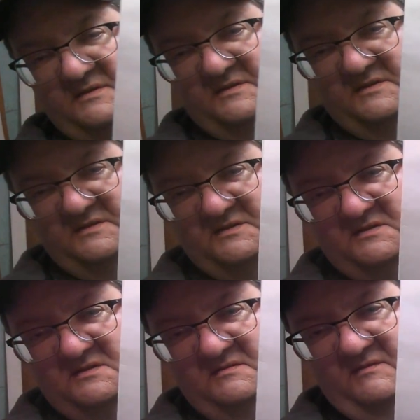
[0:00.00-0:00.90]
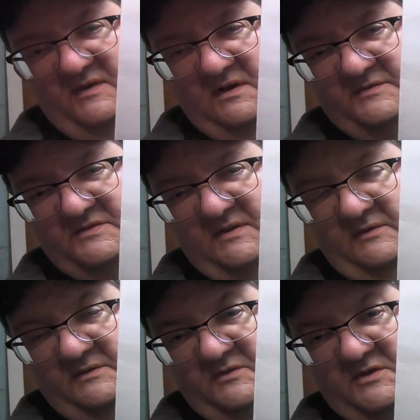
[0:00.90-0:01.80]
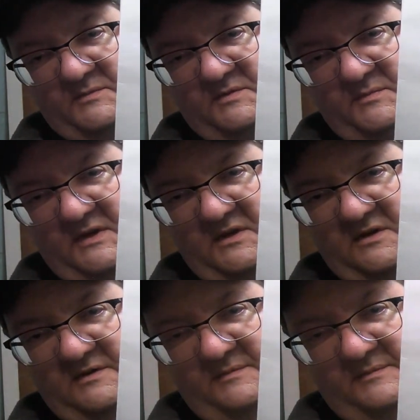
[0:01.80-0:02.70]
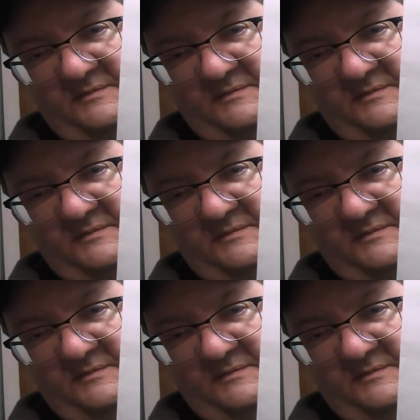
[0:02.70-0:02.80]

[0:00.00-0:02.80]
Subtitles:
since this involves several different types of media